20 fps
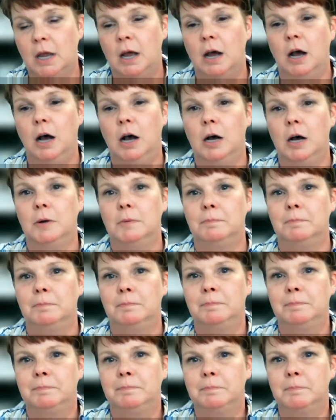
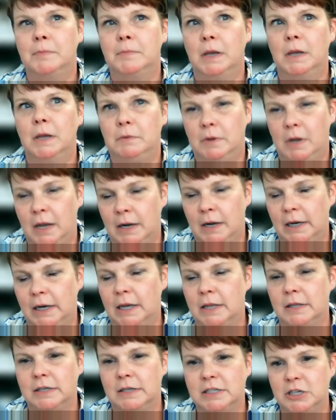And
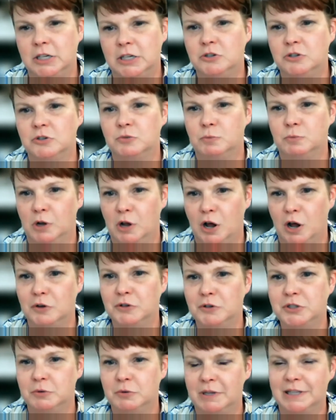again, the teachers will
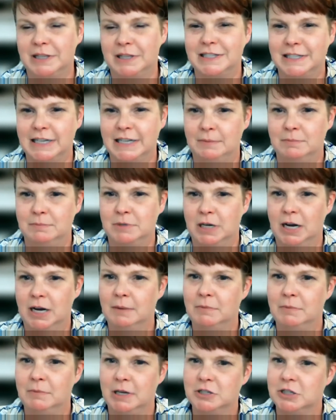also, at the same
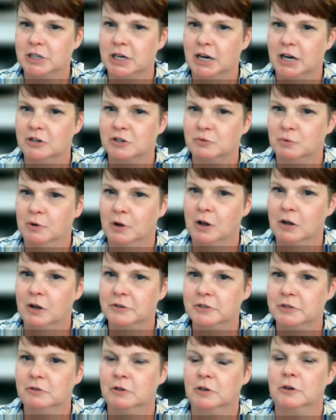time, the educators will
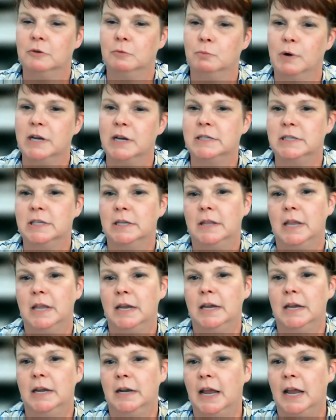also learn ways that they
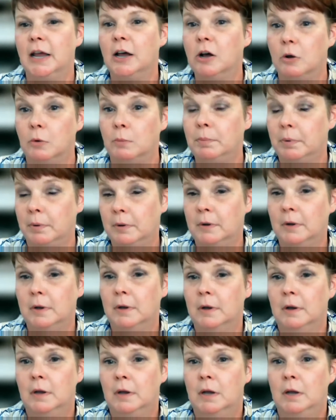can help
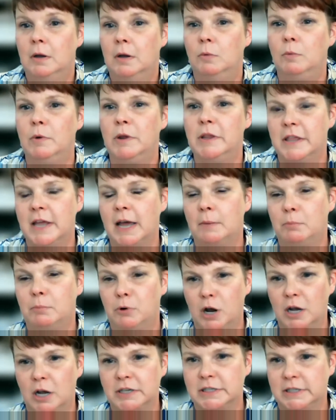with that
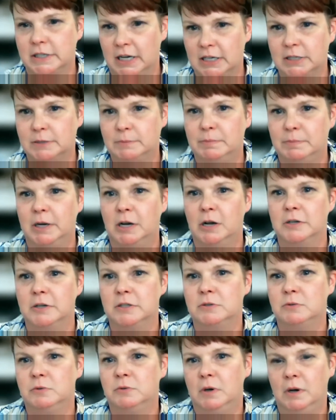process,
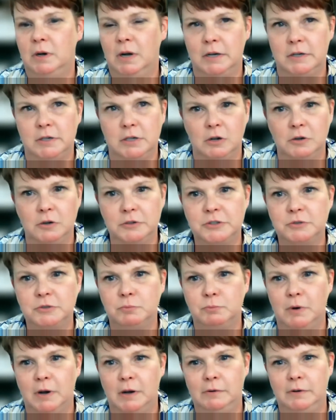because adults,
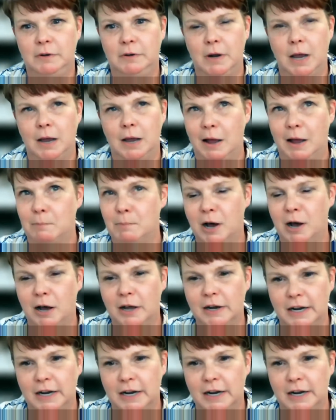upon